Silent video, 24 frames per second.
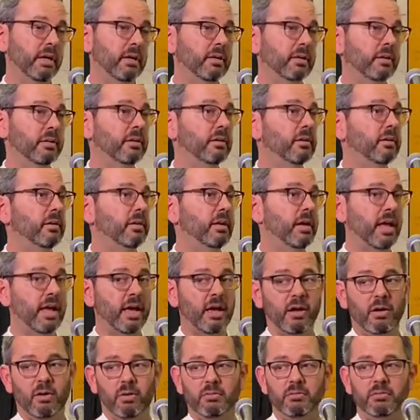And
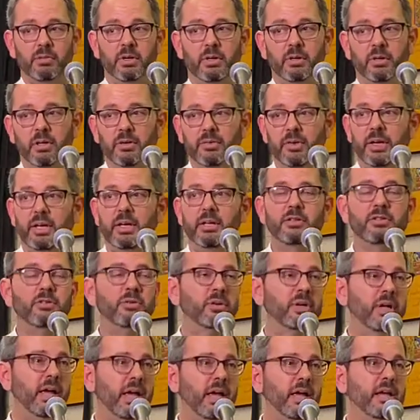now they're living
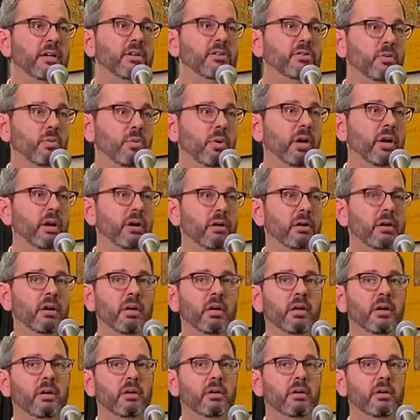into an age where